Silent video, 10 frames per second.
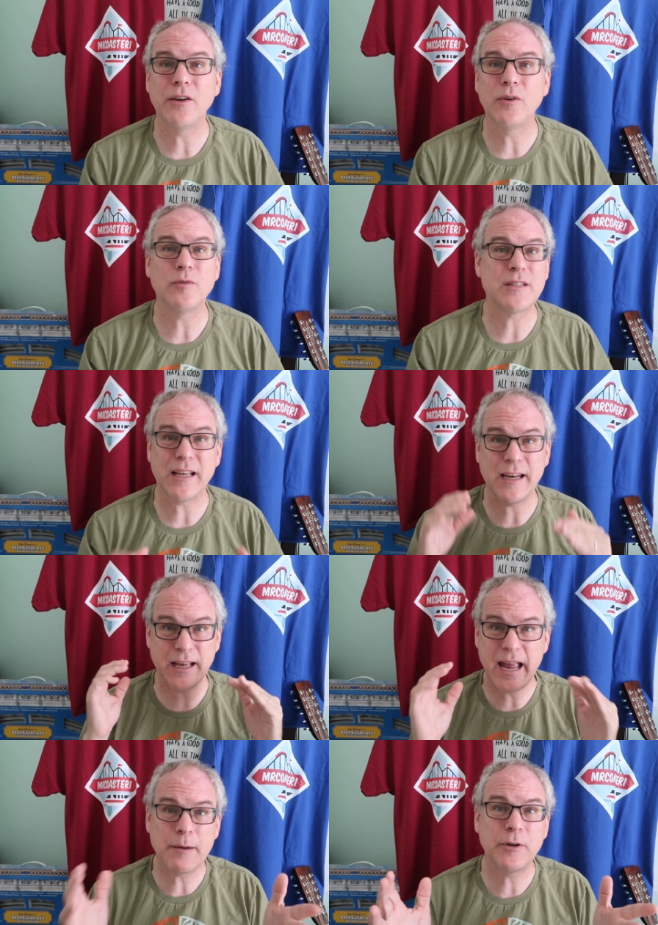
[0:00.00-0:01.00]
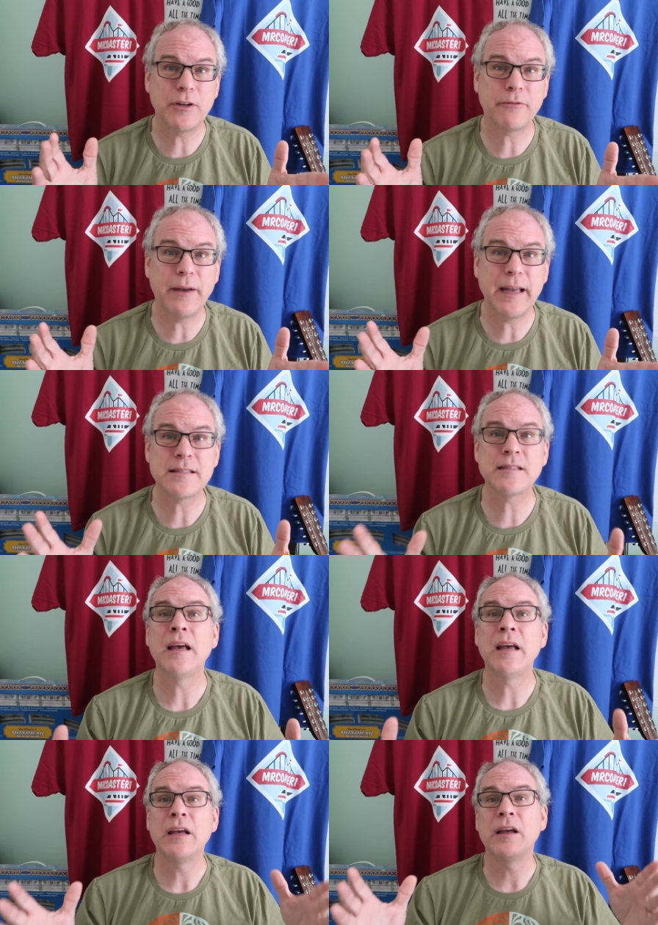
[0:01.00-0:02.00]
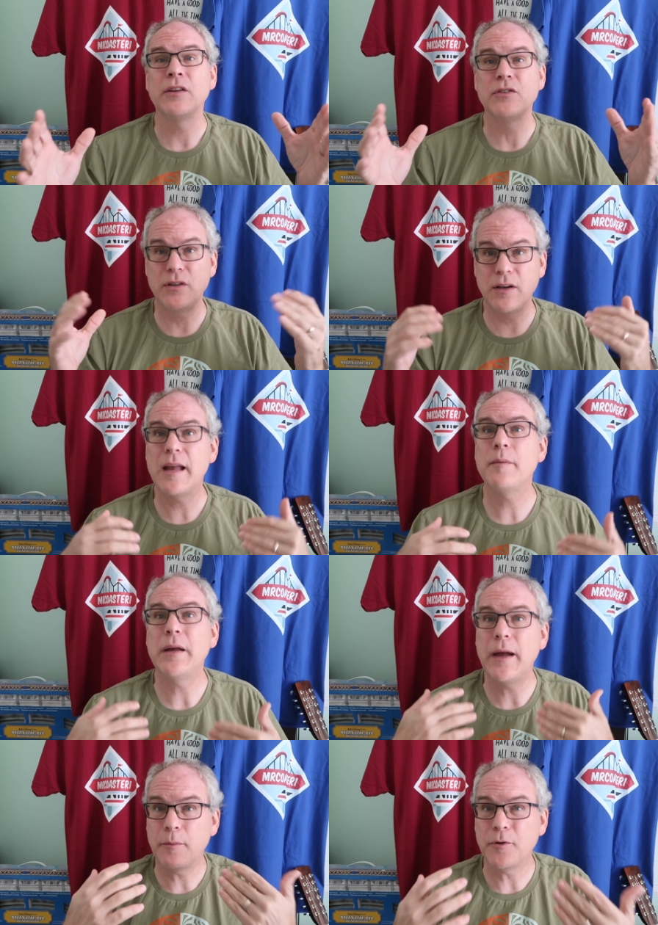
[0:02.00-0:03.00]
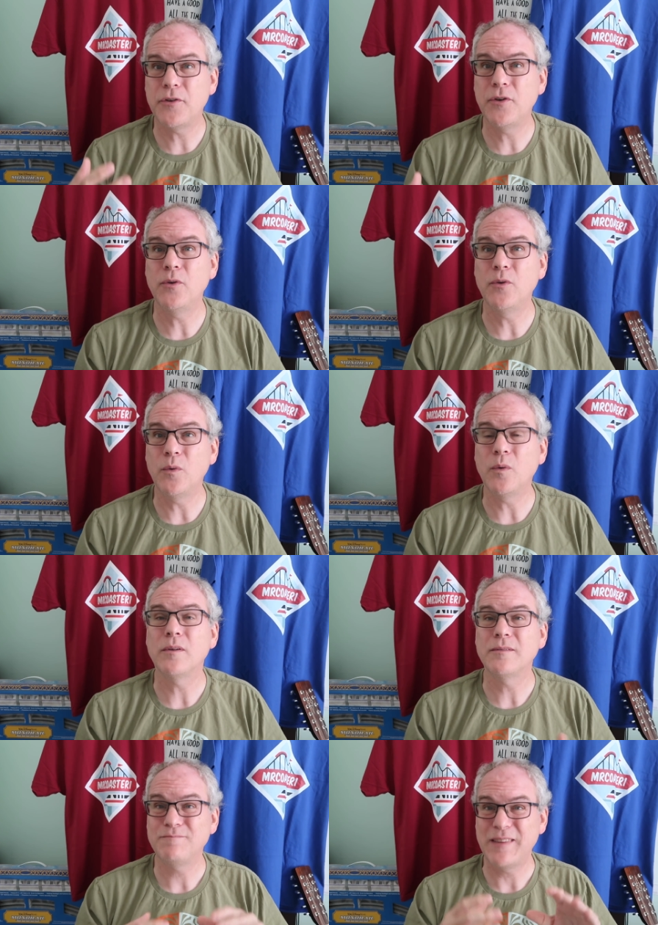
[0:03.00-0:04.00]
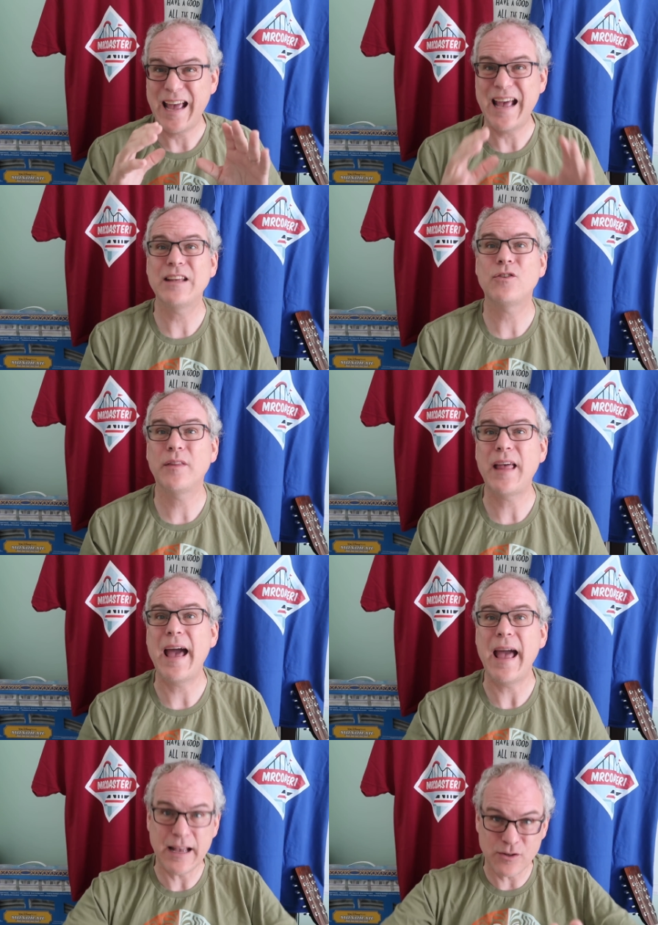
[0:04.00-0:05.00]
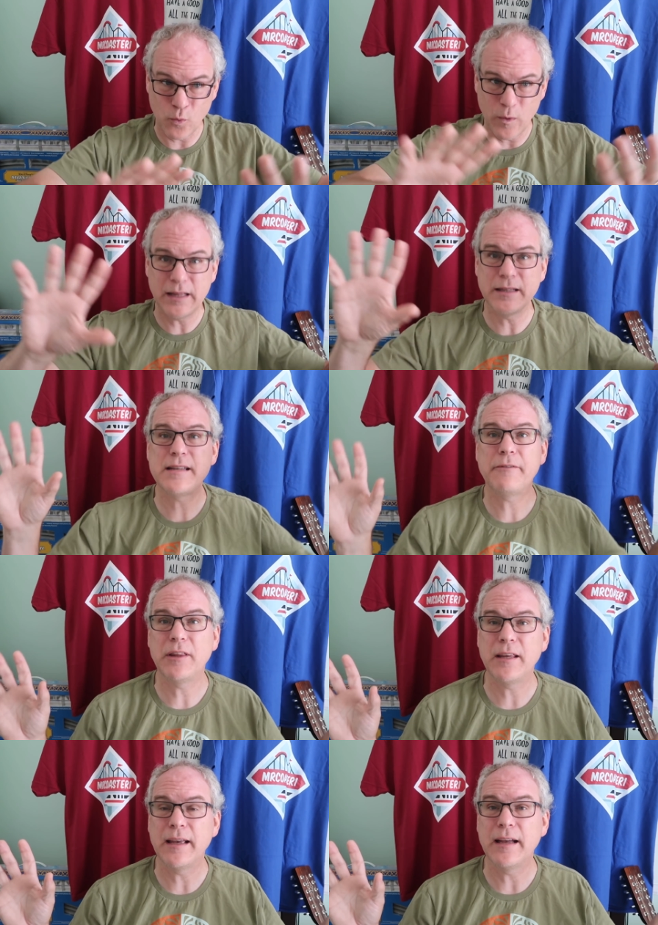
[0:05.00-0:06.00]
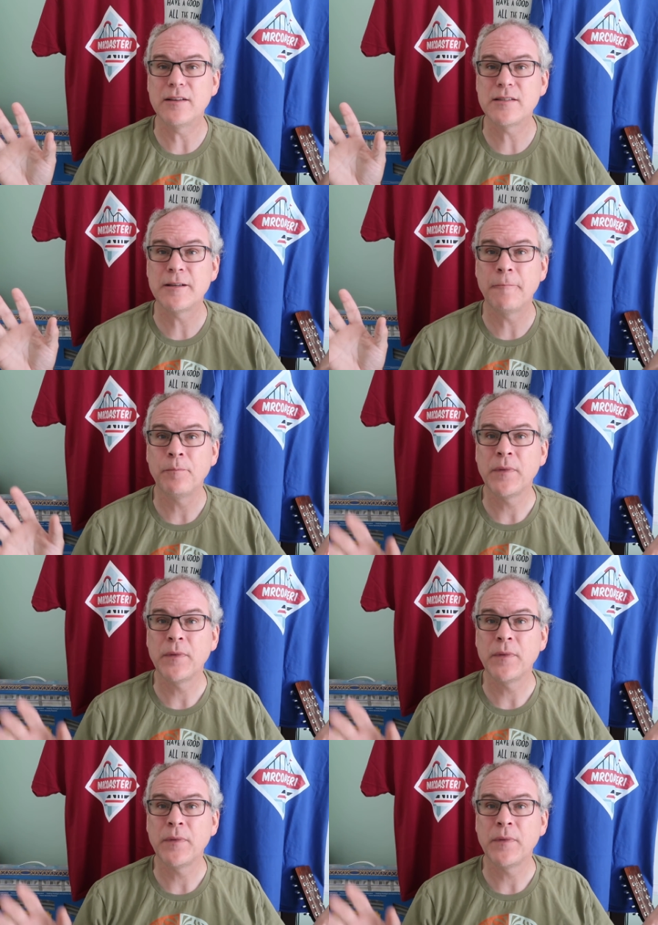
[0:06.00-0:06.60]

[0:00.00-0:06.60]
you, sticking a camera in your face. So you got to be able to handle that as well as everything else.